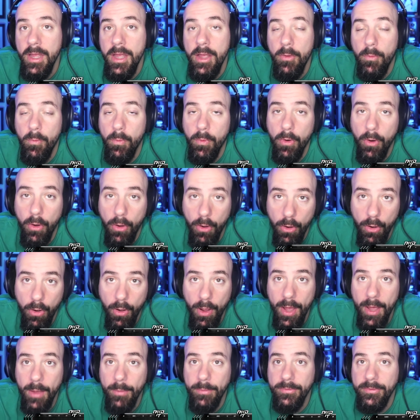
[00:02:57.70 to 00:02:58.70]
we're all
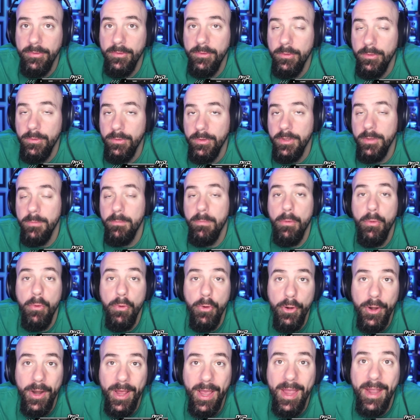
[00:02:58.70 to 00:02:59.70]
absolutely
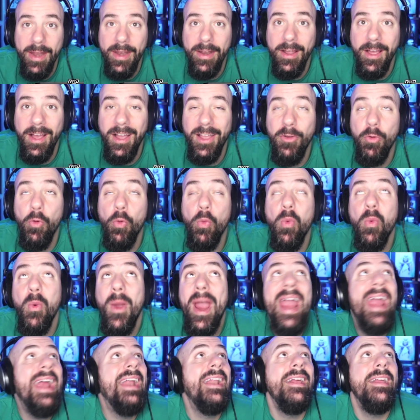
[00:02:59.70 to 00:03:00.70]
bored and
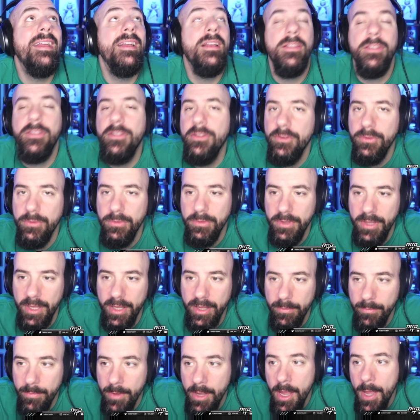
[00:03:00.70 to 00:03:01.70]
awaiting the new
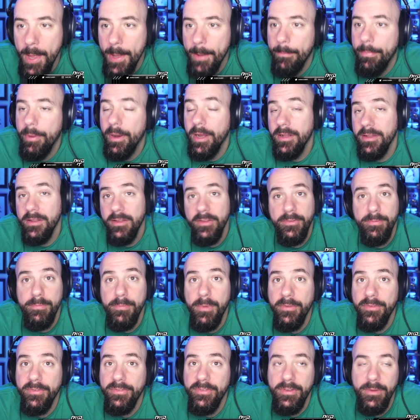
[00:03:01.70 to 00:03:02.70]
game. But this
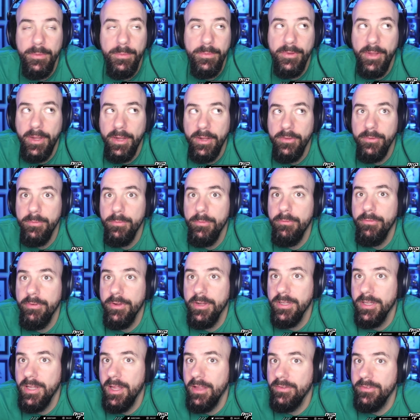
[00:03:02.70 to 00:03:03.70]
month seems like it's moving
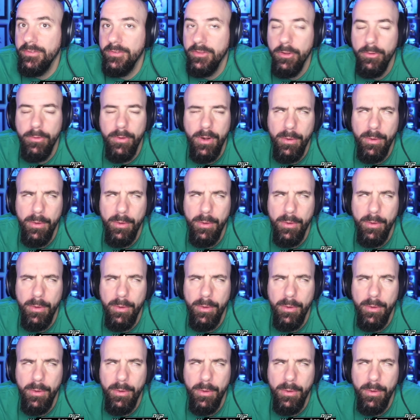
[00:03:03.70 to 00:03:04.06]
a lot slower. I